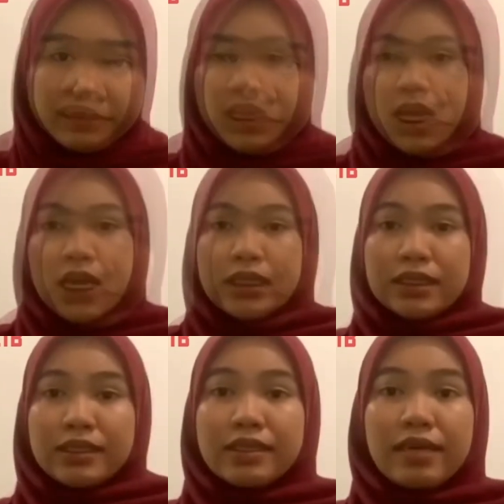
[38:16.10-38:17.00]
The
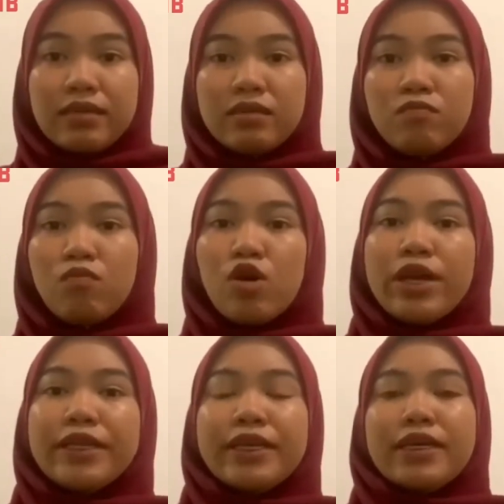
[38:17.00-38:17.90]
second point
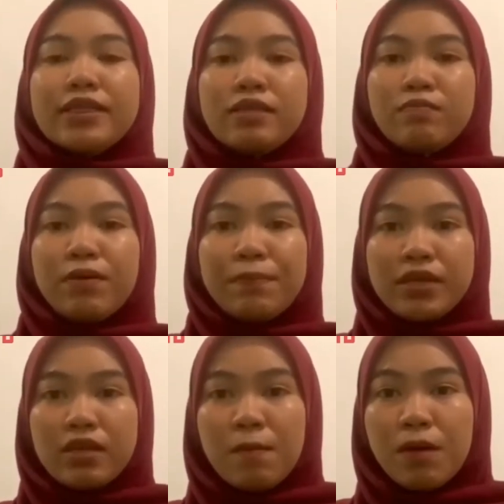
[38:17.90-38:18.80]
is
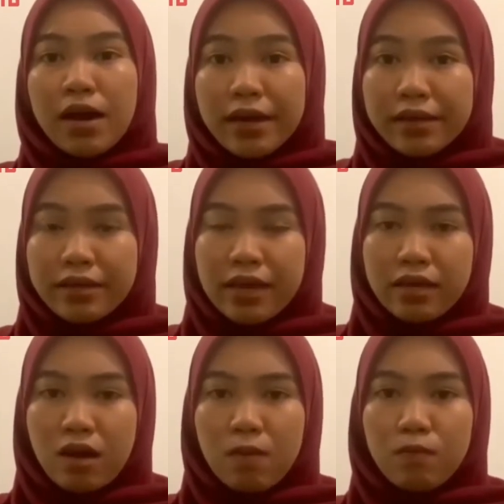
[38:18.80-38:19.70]
Ppsmi get
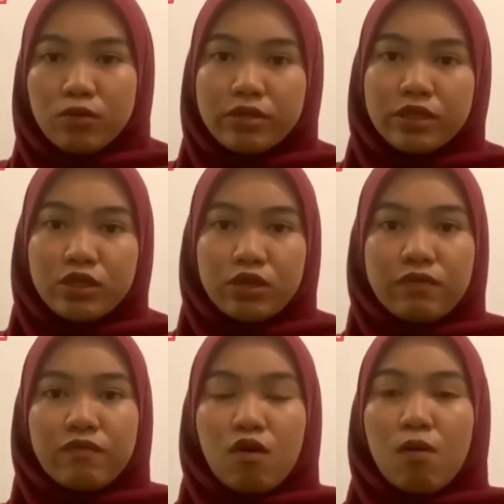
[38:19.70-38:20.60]
opposition from
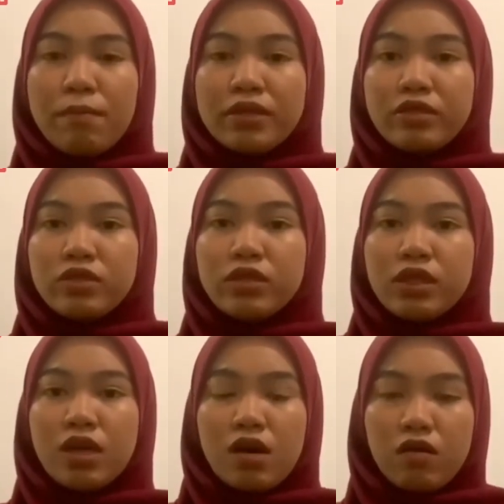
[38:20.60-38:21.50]
majority
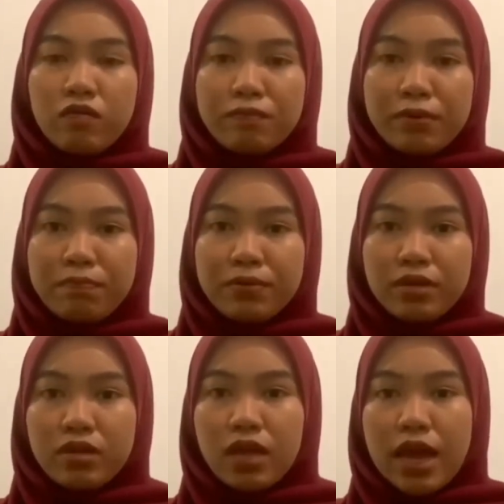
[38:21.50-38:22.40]
of people
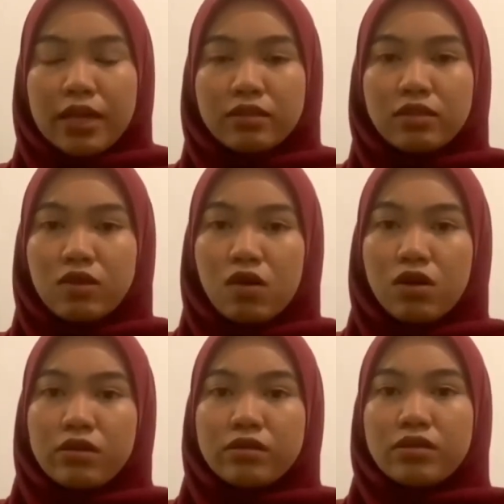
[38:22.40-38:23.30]
and
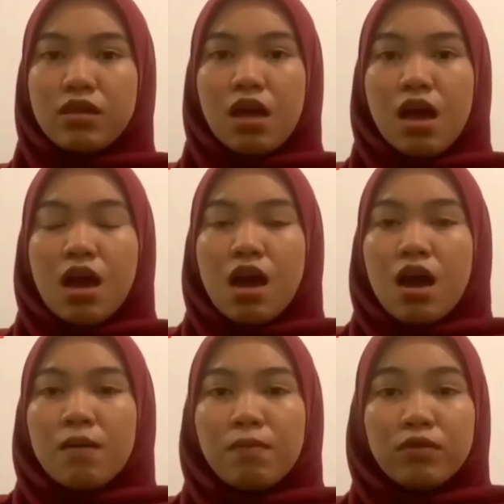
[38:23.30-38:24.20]
scholars.
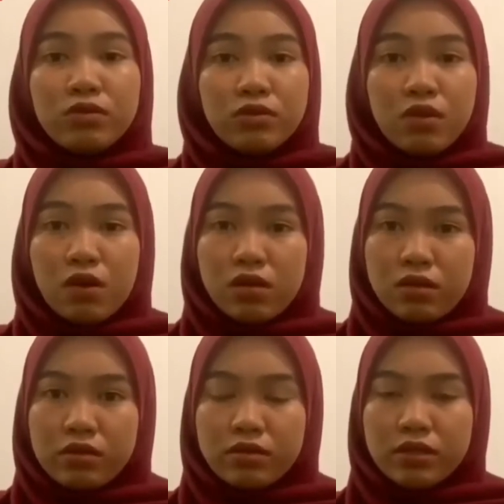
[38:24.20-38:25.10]
Most scholars,
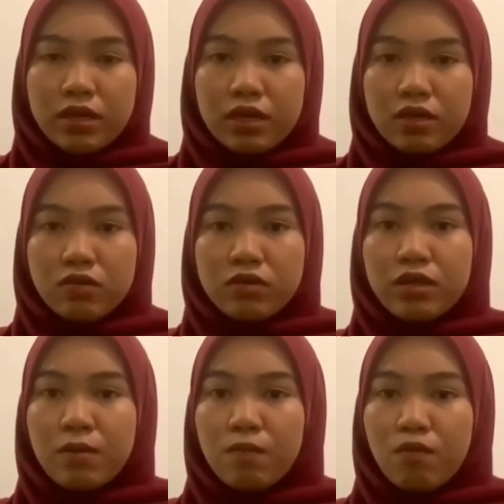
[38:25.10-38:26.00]
including
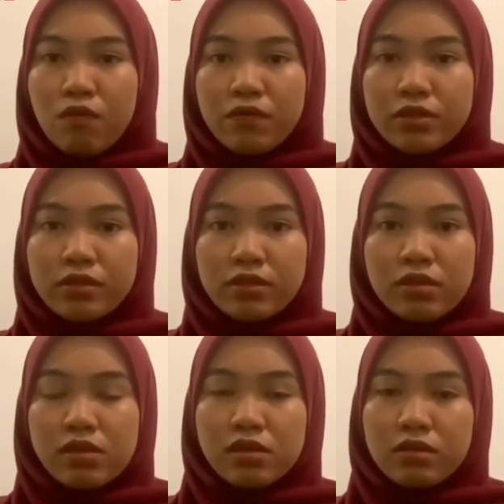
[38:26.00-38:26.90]
Professor
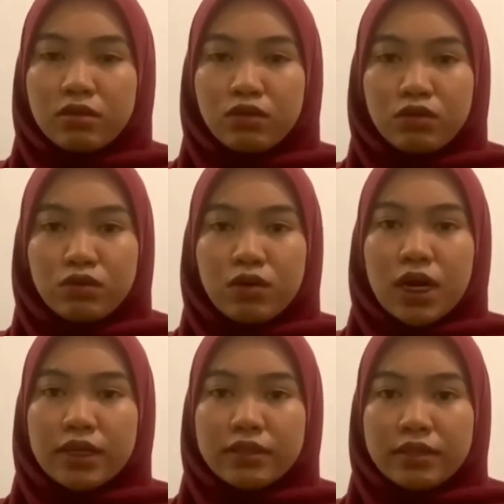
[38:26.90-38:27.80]
Engku
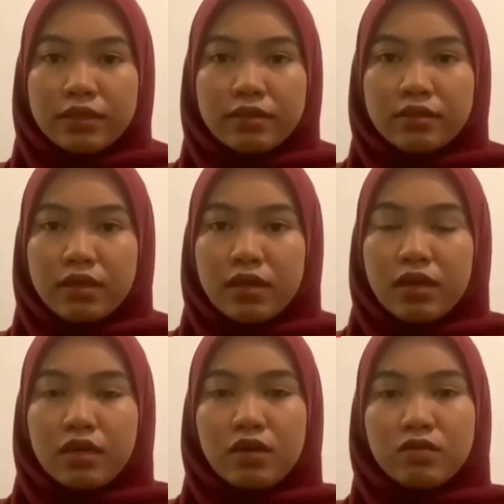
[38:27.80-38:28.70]
Aziz,
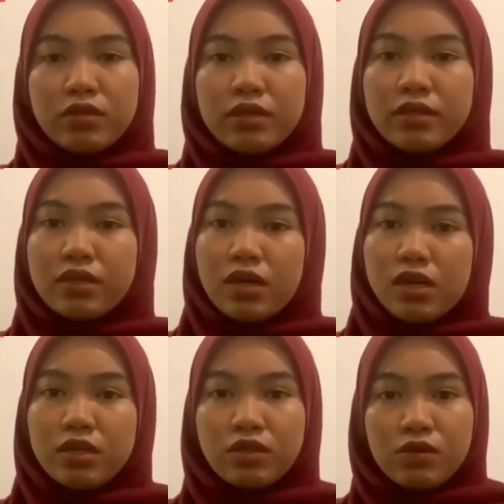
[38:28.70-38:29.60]
including the
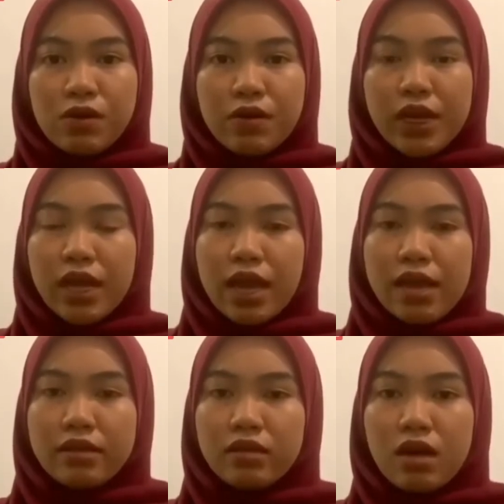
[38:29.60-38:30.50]
literary and
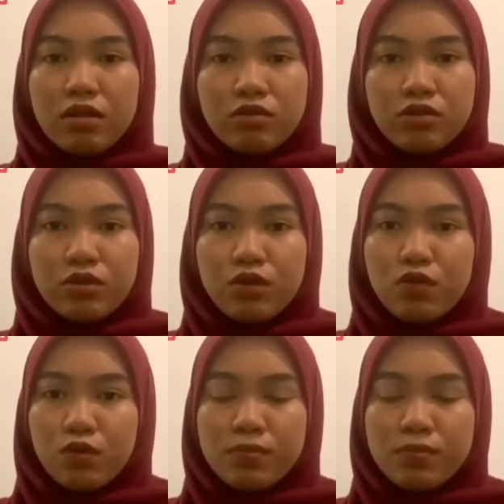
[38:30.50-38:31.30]
cultural groups,